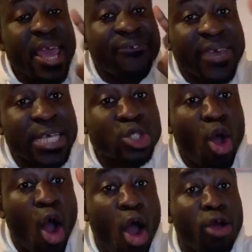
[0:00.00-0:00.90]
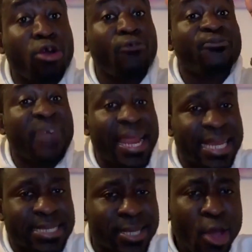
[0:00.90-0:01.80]
if his own
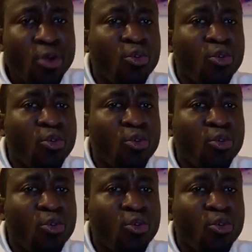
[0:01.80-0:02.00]
verdict